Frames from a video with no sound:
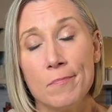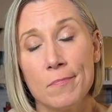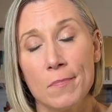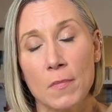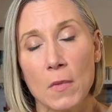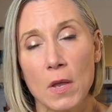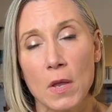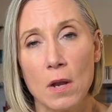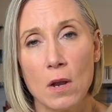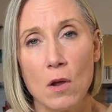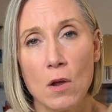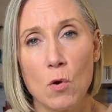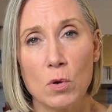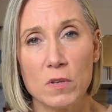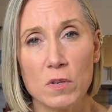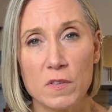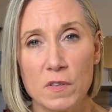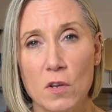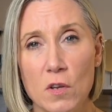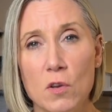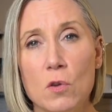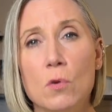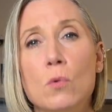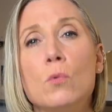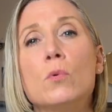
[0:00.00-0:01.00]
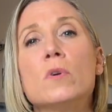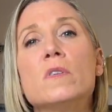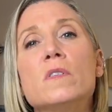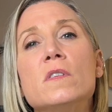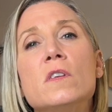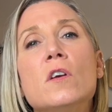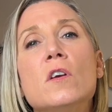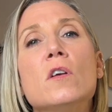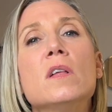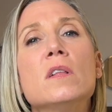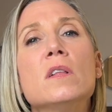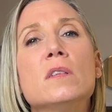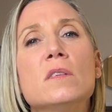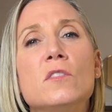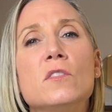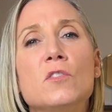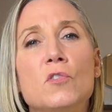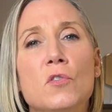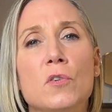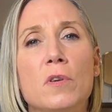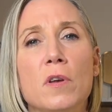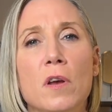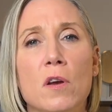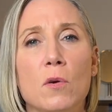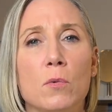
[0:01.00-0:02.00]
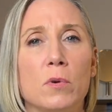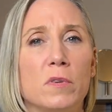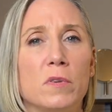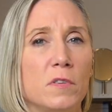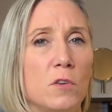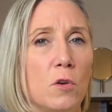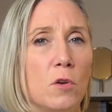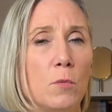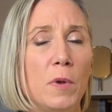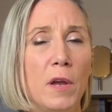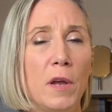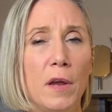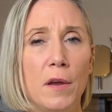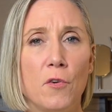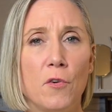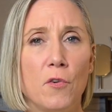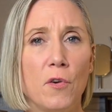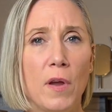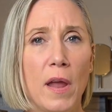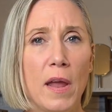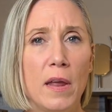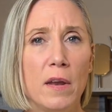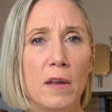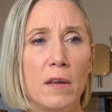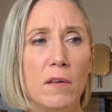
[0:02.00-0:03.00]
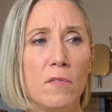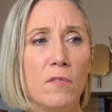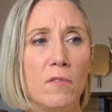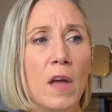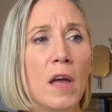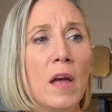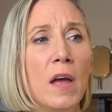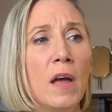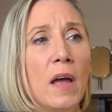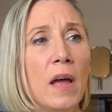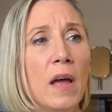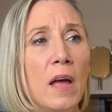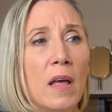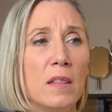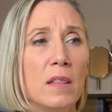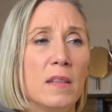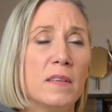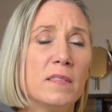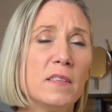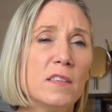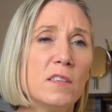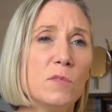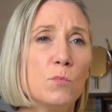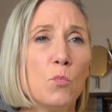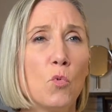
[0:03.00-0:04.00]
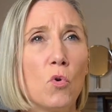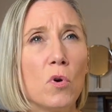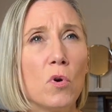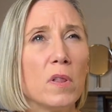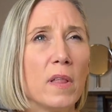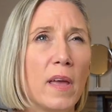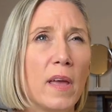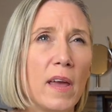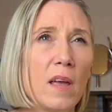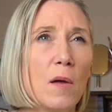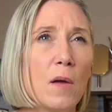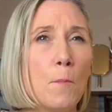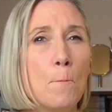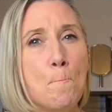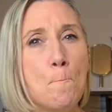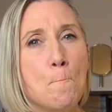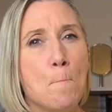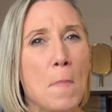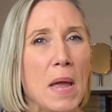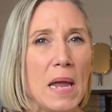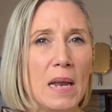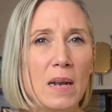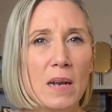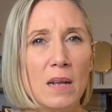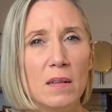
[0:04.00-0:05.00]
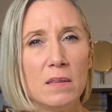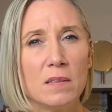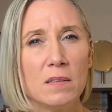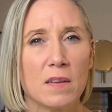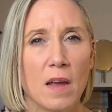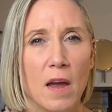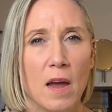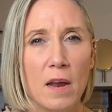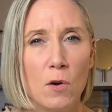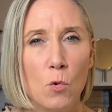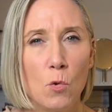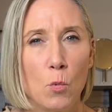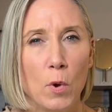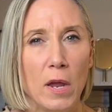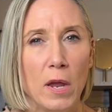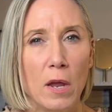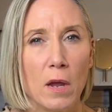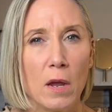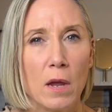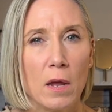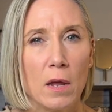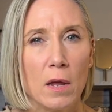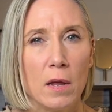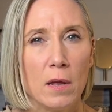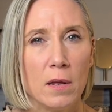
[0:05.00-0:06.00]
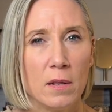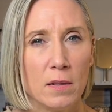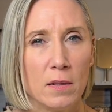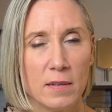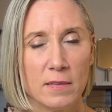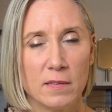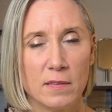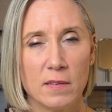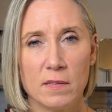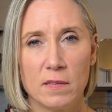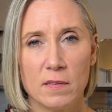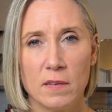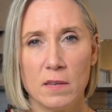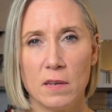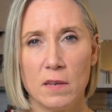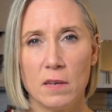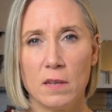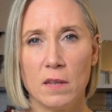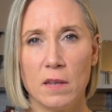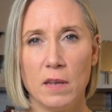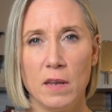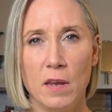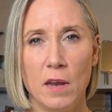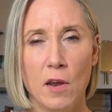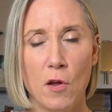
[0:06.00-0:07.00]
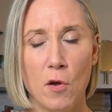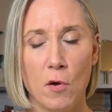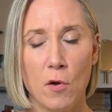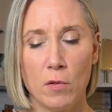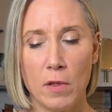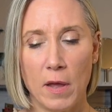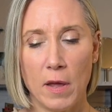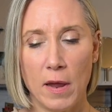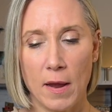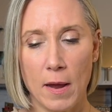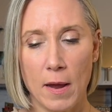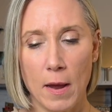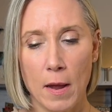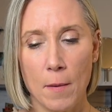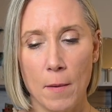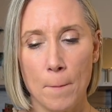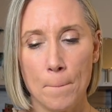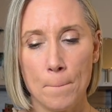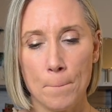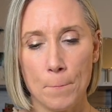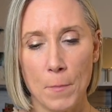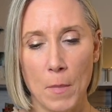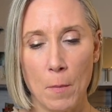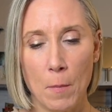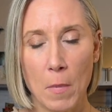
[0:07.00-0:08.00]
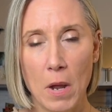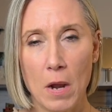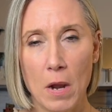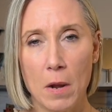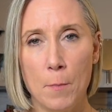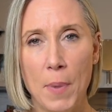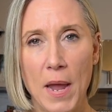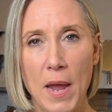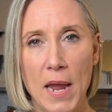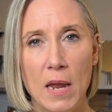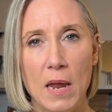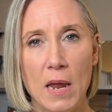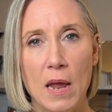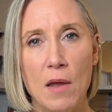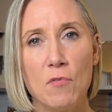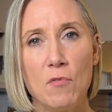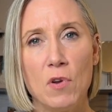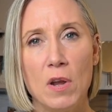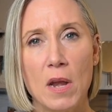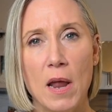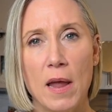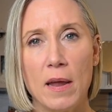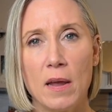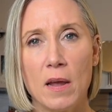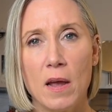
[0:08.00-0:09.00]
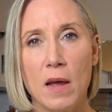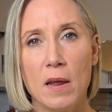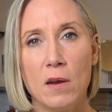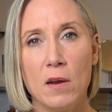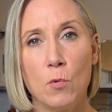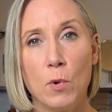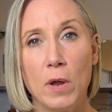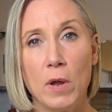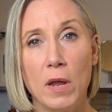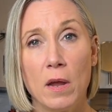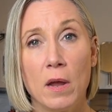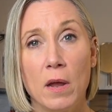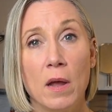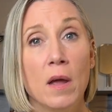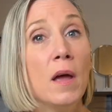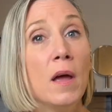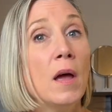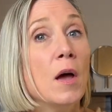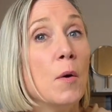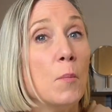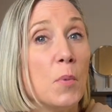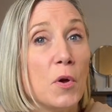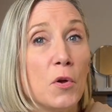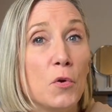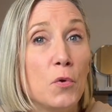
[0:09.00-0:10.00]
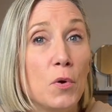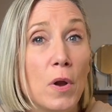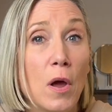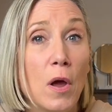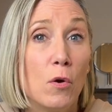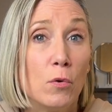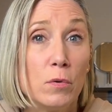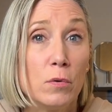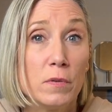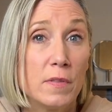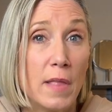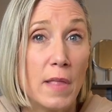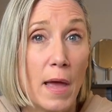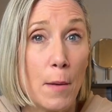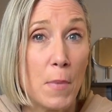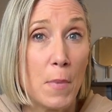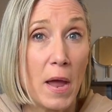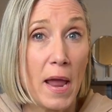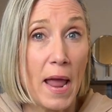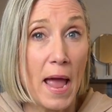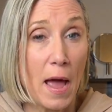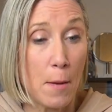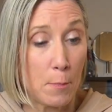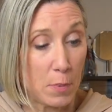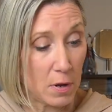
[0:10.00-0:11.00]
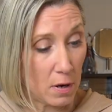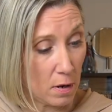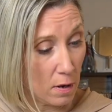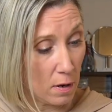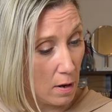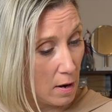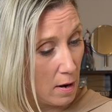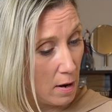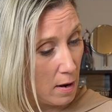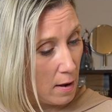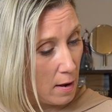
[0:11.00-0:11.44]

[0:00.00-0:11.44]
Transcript: We're still in the studio. We're still being creative. This is more like a maintenance kind of week. This isn't, like I'm going to paint every night kind of week. But who knows? That might happen.